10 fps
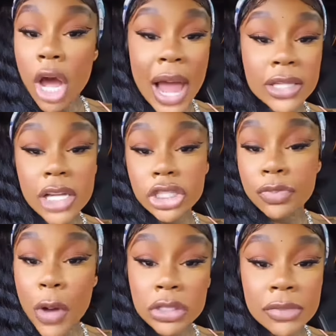All y'all blocks
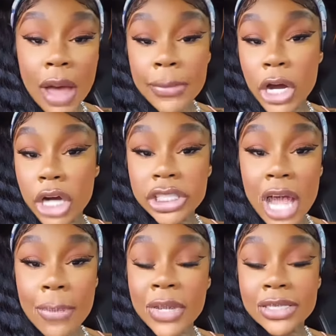that's posting my
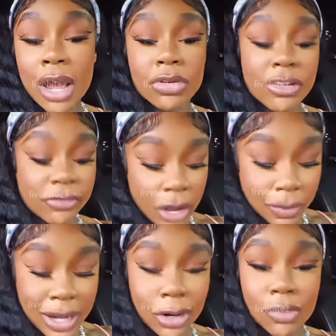mugshot, I don't give a
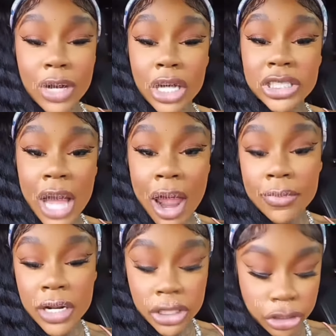fuck about no mugshot.
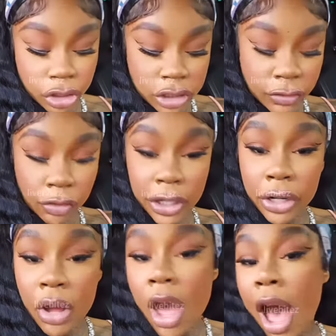I'm in these streets for
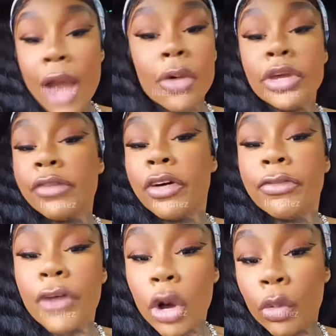real. I don't
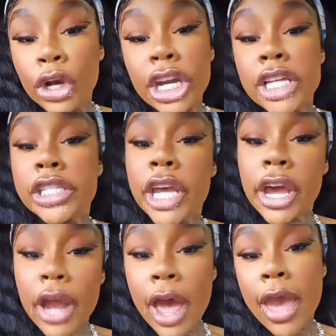give a fuck what they
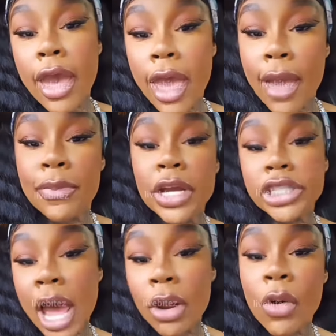said I had.
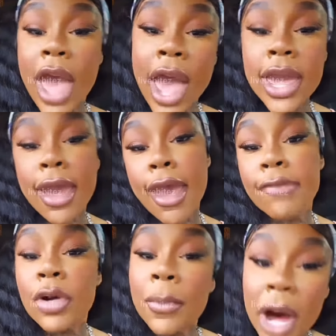I ain't
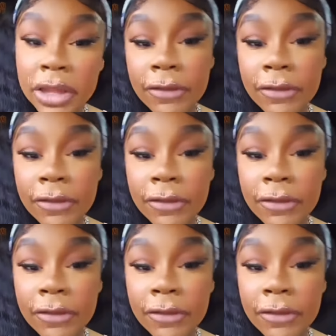have a